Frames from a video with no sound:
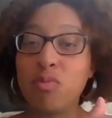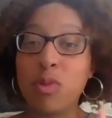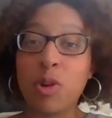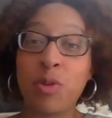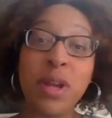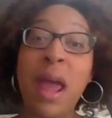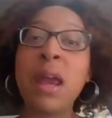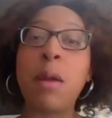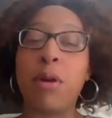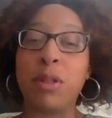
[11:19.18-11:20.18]

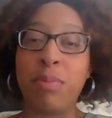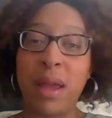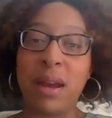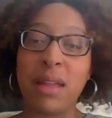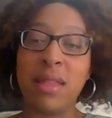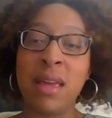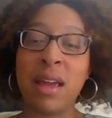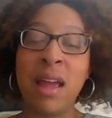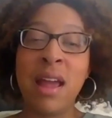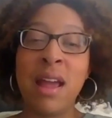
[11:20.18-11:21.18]
create a birth plan. I
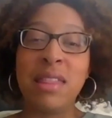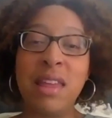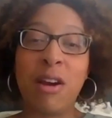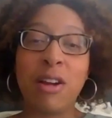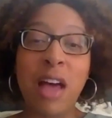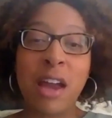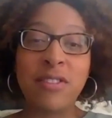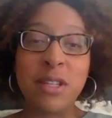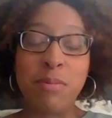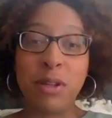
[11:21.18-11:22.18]
think there are a lot of
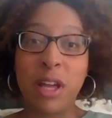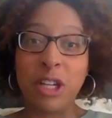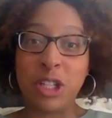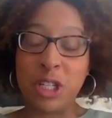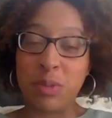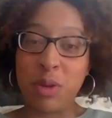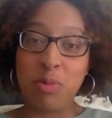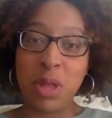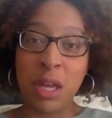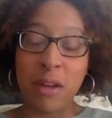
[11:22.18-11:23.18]
stipulations when
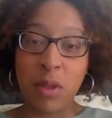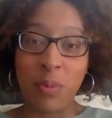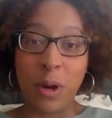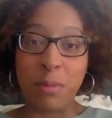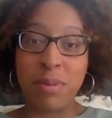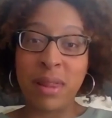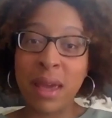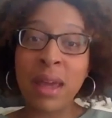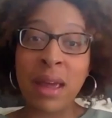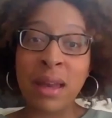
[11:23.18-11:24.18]
you think of the word
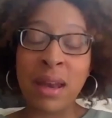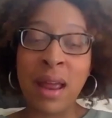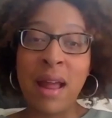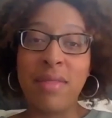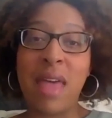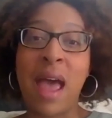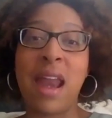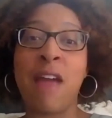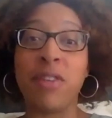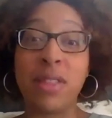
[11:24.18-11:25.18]
plan, that
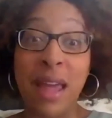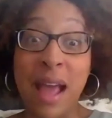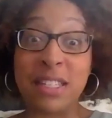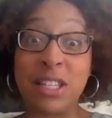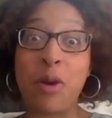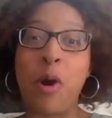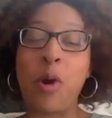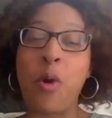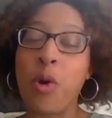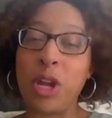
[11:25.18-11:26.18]
everything has to go
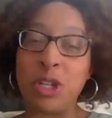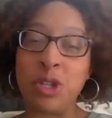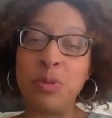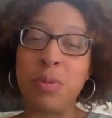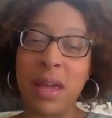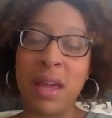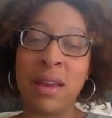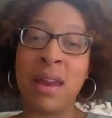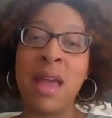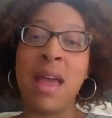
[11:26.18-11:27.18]
according to
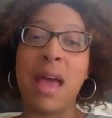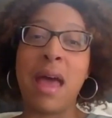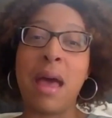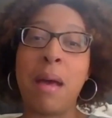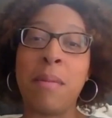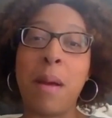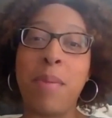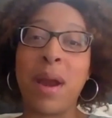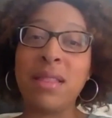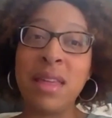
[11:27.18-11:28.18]
plan.
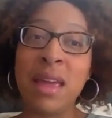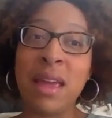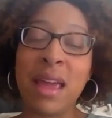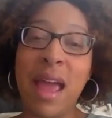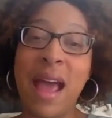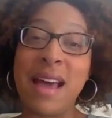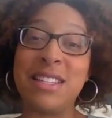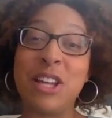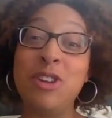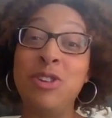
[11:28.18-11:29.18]
But I think
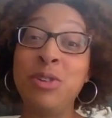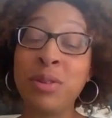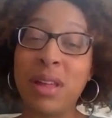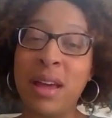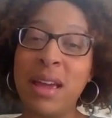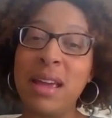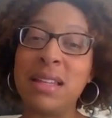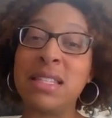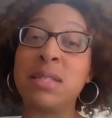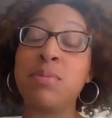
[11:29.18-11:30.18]
as a doula,
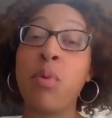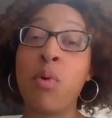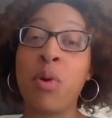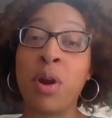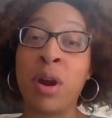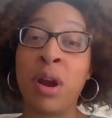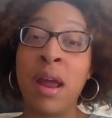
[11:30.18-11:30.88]
it's more